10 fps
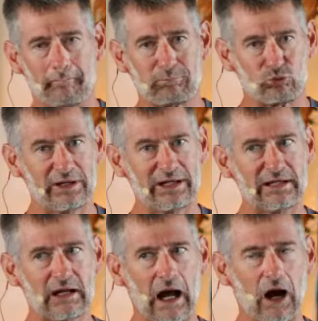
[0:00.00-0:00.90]

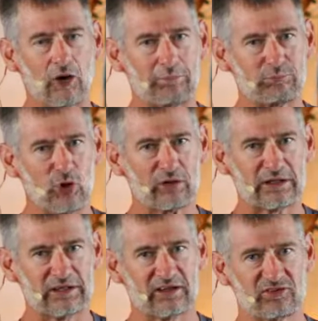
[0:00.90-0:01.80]
bring our
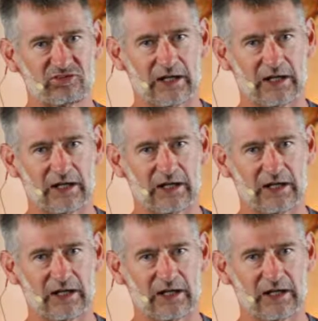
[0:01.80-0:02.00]
brokenness